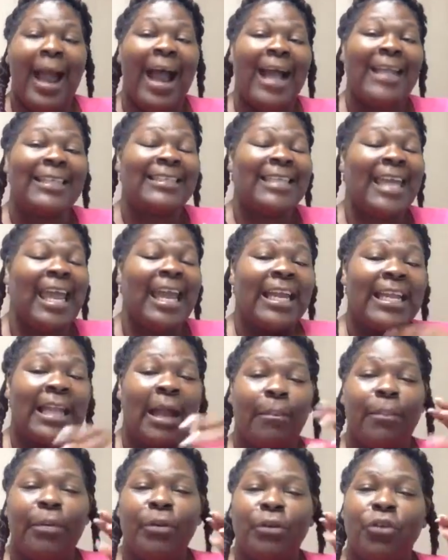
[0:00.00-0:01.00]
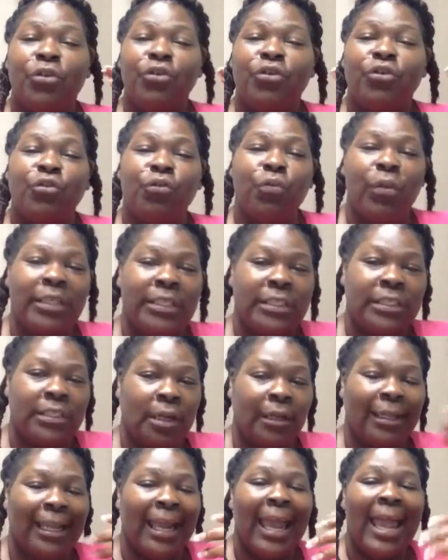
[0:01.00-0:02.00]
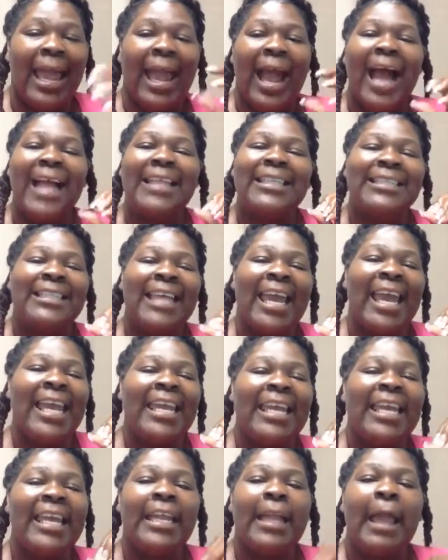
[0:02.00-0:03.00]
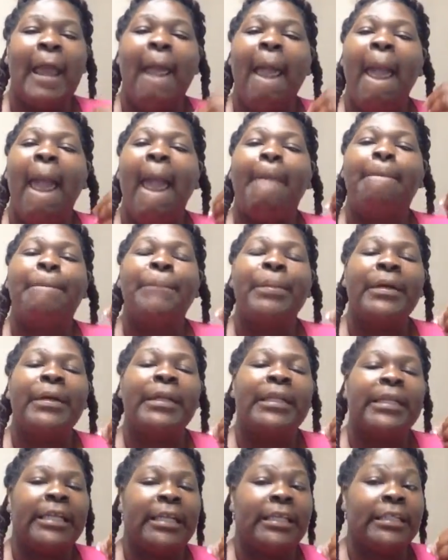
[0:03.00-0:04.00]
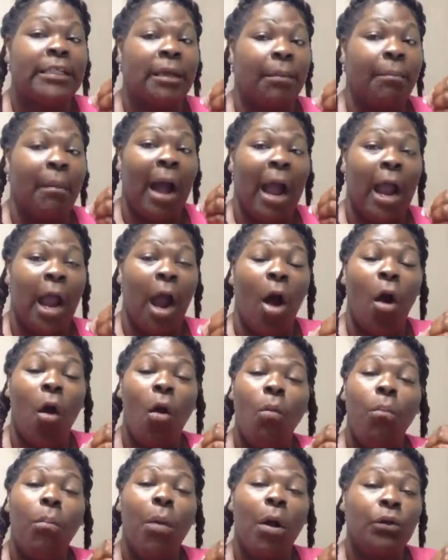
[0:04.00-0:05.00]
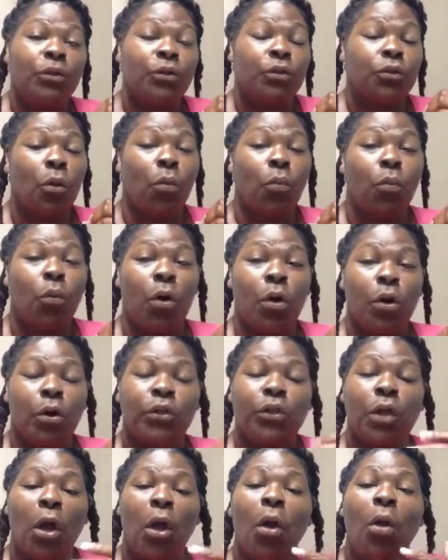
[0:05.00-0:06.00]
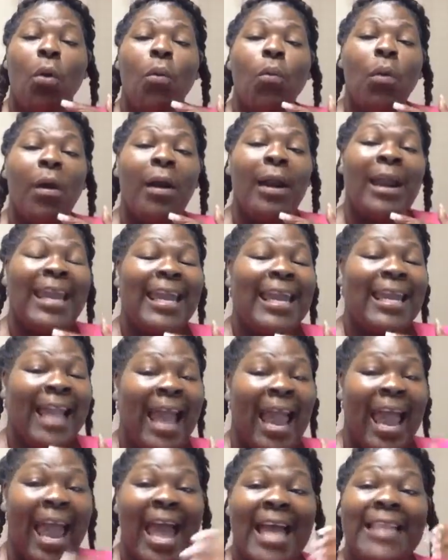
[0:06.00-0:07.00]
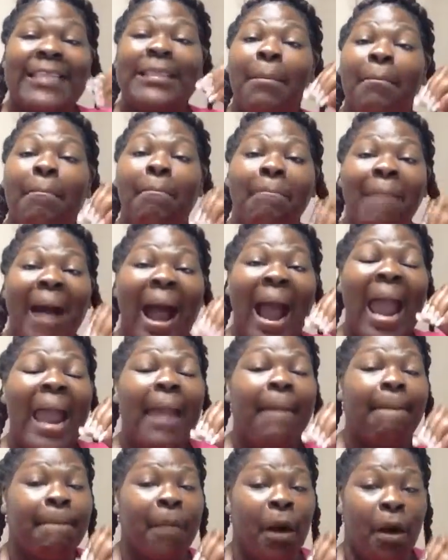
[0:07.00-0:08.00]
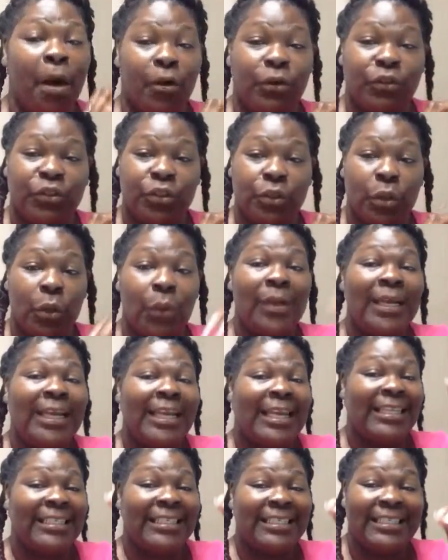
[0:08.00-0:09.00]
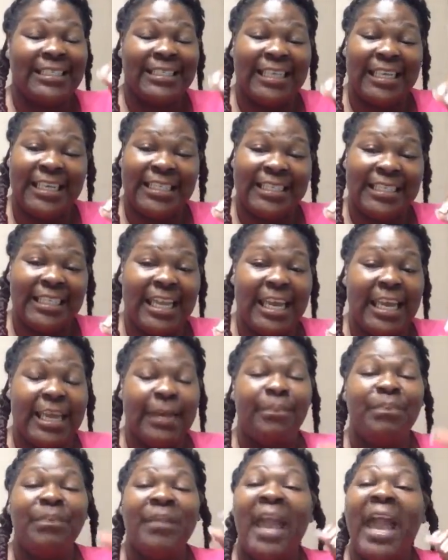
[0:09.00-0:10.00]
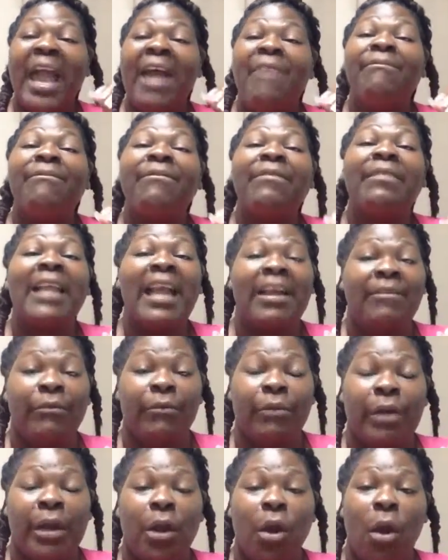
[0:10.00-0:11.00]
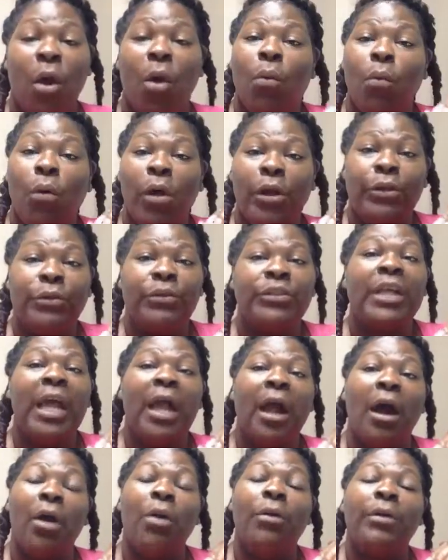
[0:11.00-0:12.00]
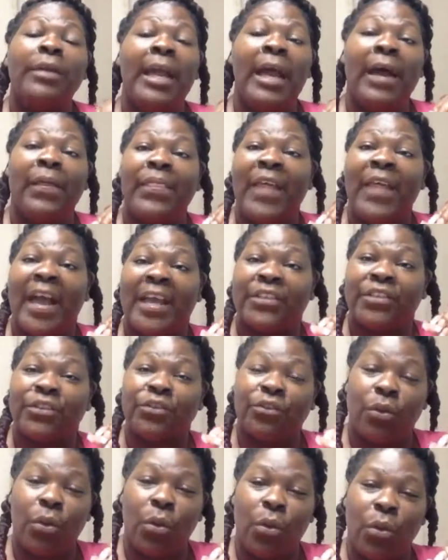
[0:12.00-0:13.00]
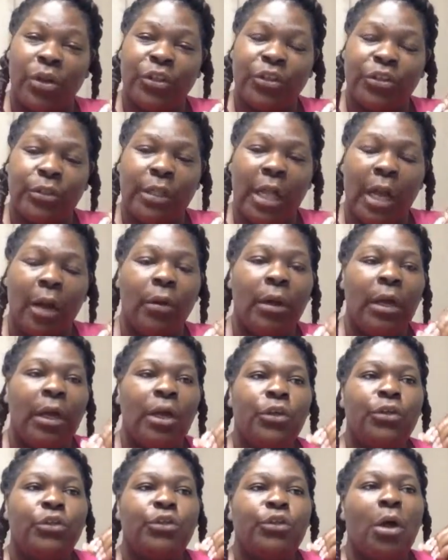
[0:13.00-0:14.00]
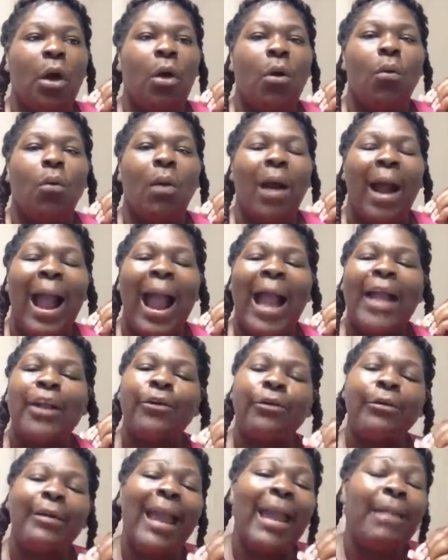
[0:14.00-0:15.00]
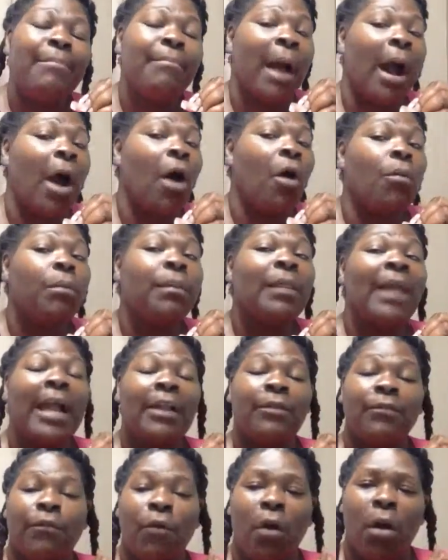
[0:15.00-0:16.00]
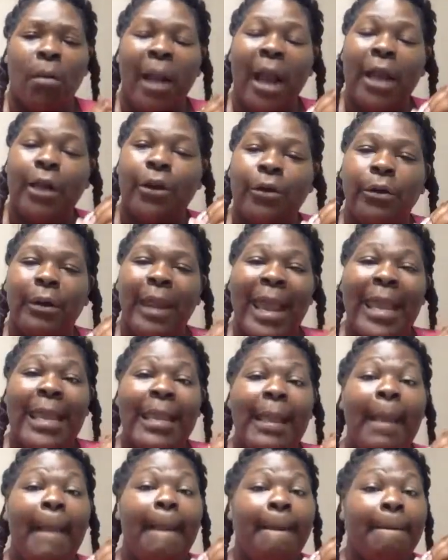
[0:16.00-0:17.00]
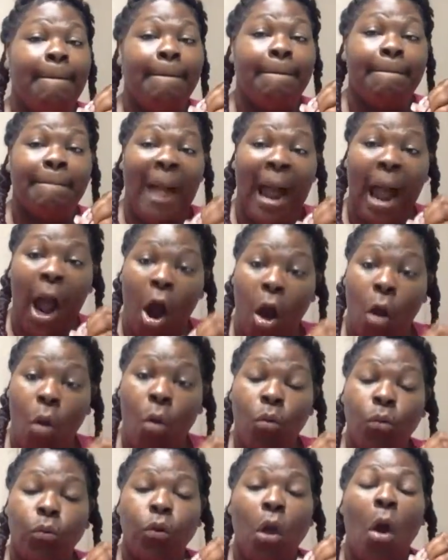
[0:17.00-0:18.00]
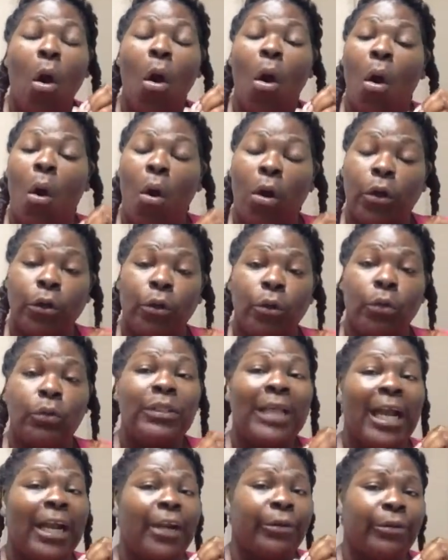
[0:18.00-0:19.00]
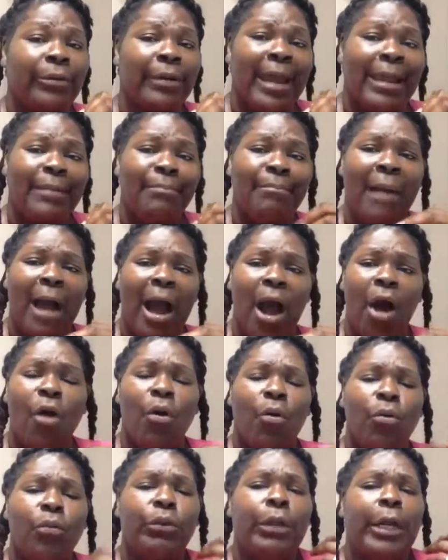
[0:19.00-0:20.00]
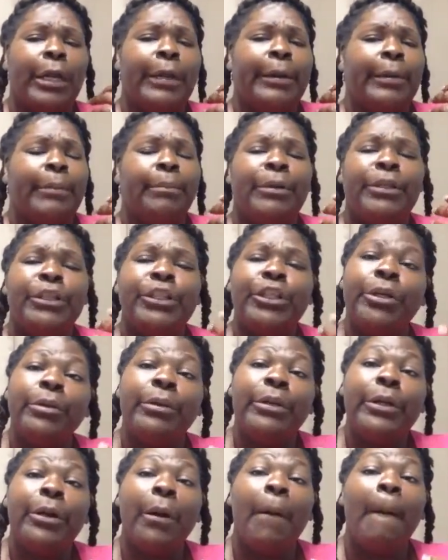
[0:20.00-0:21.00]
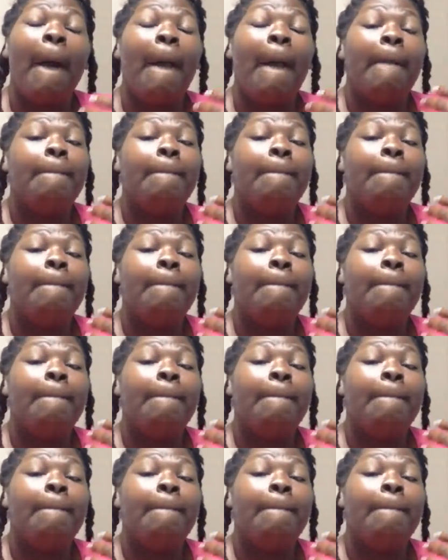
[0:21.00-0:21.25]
I take it and I put a twist on it. I take it and put it into my own personal words where it has my personal seasoning and flavoring, where you say, oh yeah, that's Dolores, you know. So I create my own platform. I create my own articles. I create my own material.